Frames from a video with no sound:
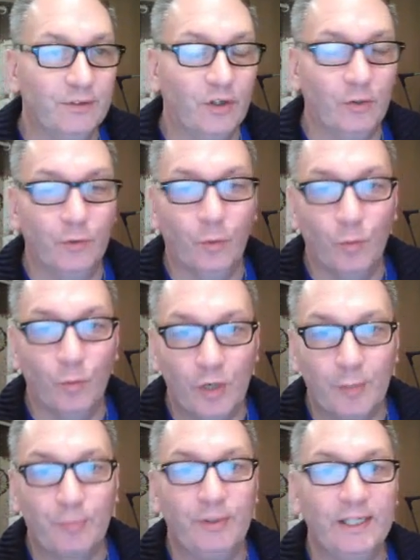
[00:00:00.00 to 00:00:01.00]
on
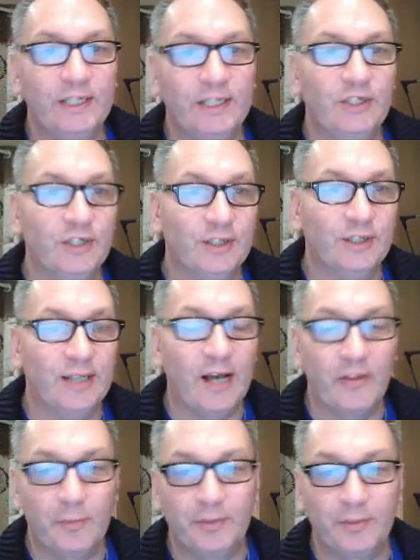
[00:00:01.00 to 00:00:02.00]
WordPress and
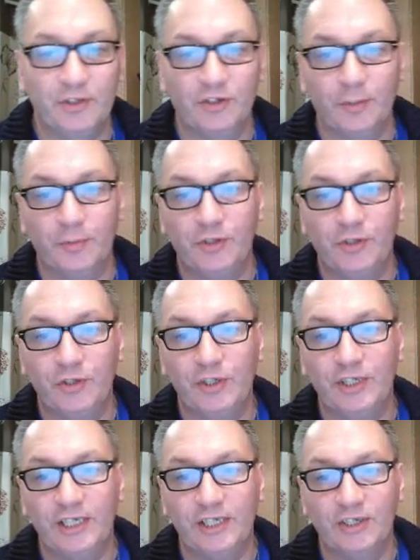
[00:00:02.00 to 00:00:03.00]
other business
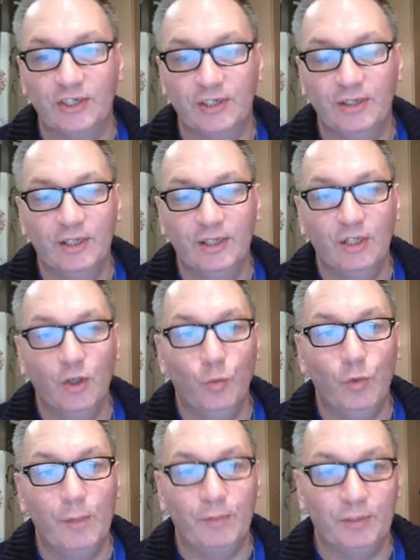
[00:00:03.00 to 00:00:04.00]
opportunities and
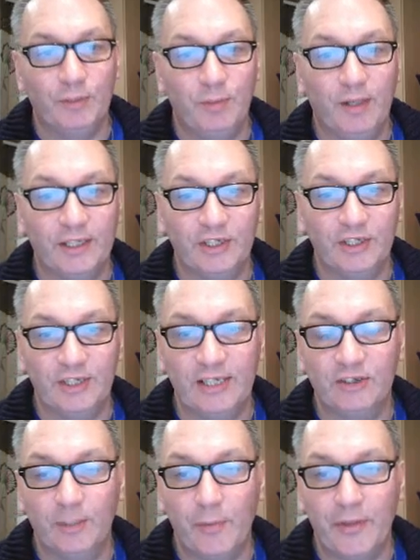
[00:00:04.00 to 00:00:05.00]
WordPress plugins, that
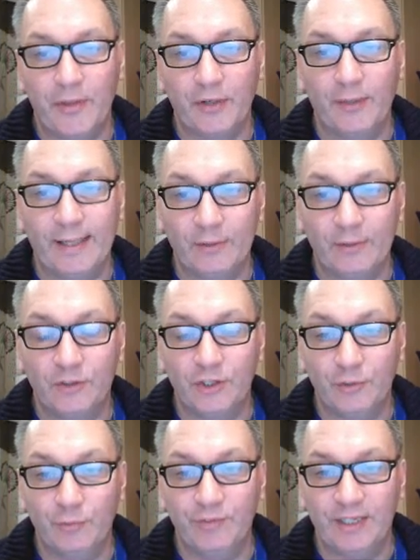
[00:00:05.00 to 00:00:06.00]
type of thing, or how-to
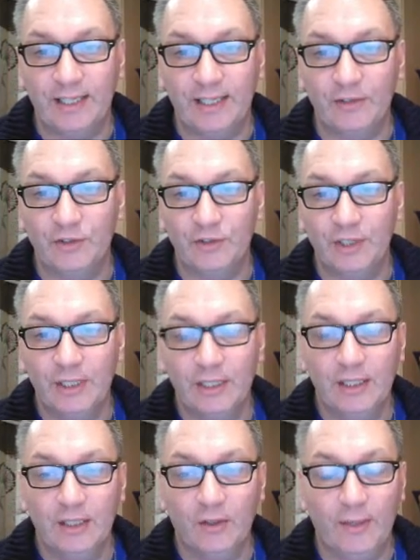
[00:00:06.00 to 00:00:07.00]
videos
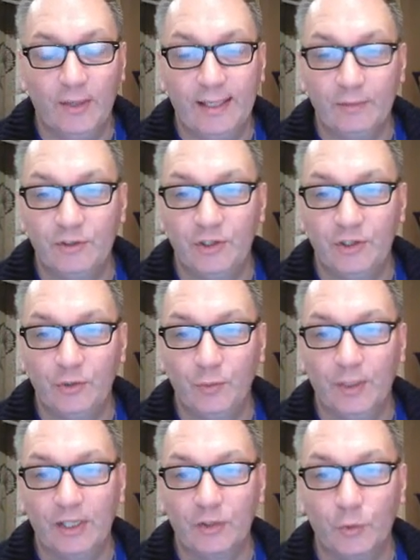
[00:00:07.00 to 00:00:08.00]
or how-to
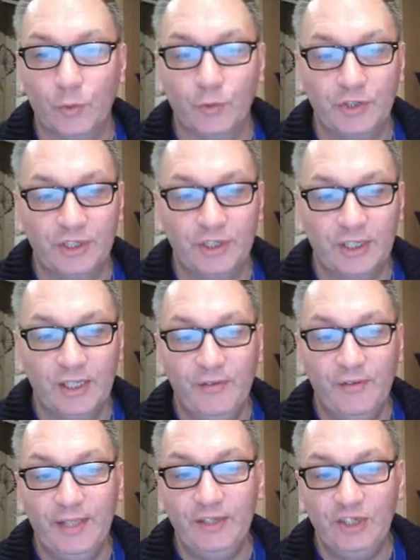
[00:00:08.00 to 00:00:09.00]
courses,
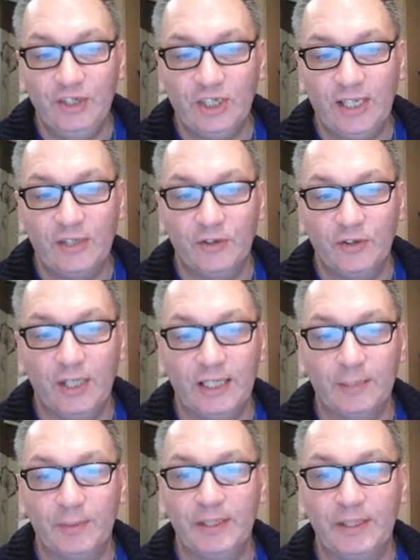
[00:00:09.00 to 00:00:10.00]
then just click on the
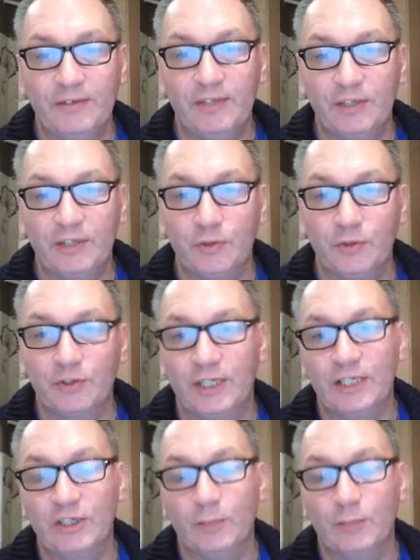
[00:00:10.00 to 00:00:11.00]
link beneath this, which will take
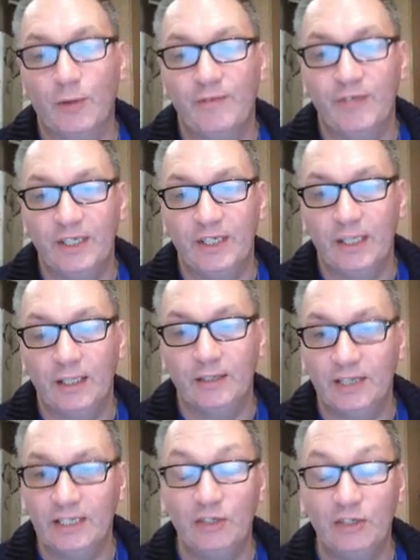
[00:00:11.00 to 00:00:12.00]
you to my
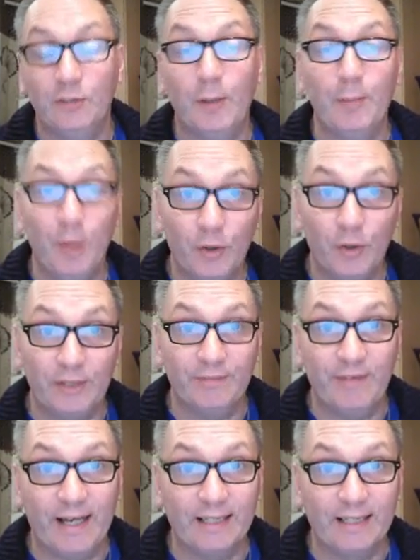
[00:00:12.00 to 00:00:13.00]
blog, in
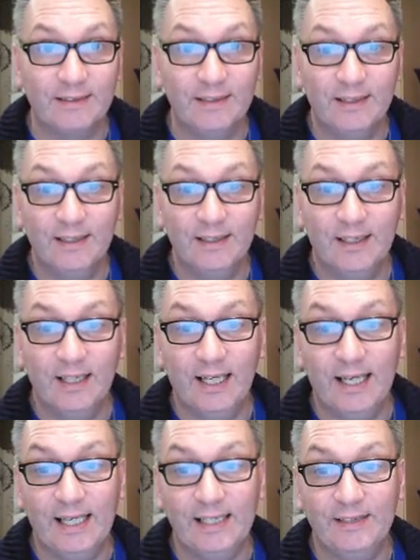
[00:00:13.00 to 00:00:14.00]
fact,
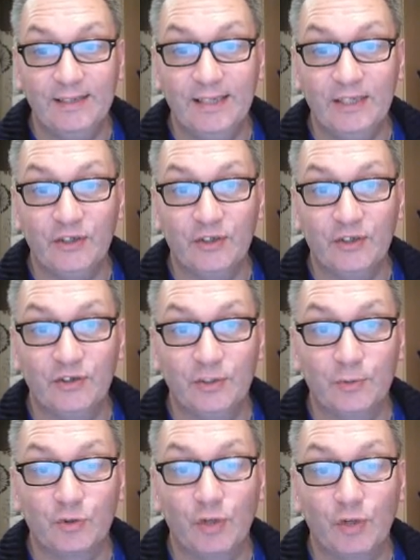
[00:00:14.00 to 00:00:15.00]
and then you can
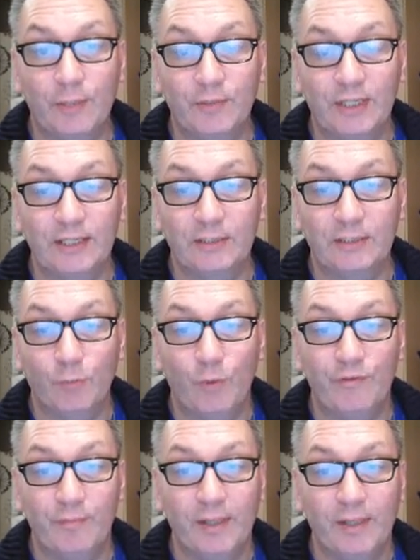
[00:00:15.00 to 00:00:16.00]
subscribe to get some more
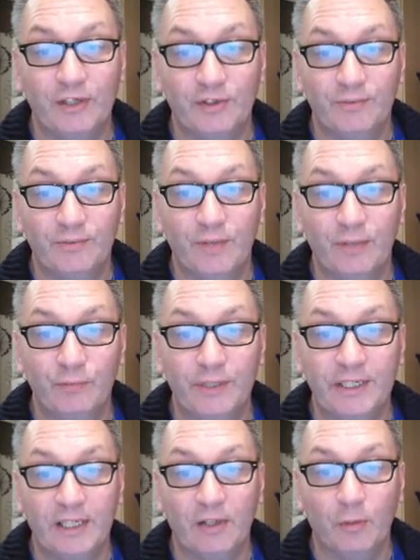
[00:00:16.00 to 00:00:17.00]
information and
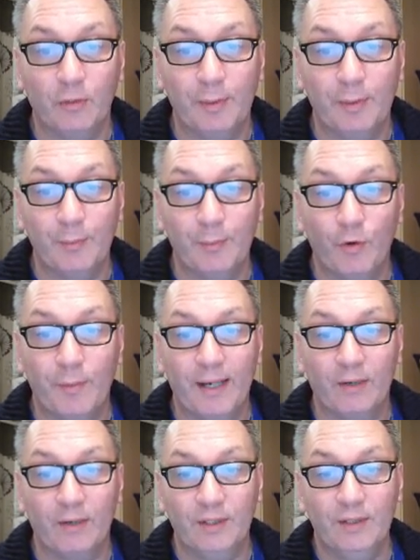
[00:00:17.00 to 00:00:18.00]
read a little bit more
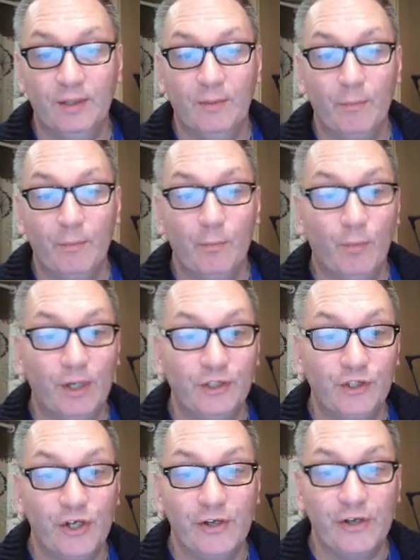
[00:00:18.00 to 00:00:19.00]
about my
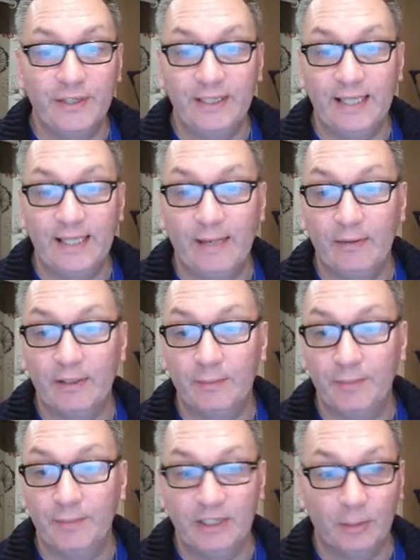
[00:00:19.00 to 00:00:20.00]
journey and how it can
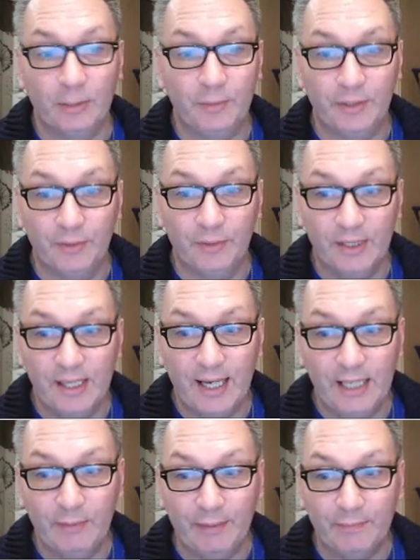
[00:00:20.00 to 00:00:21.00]
best help you.
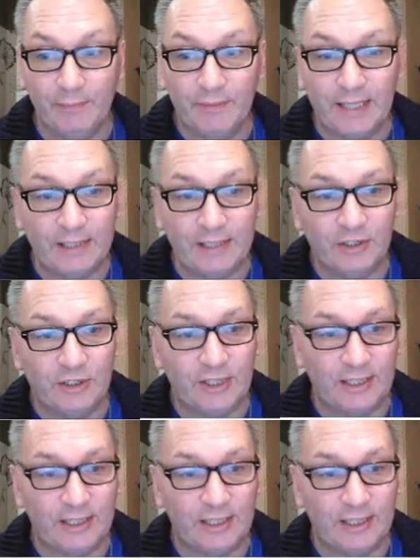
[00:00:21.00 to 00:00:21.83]
Anyway, that's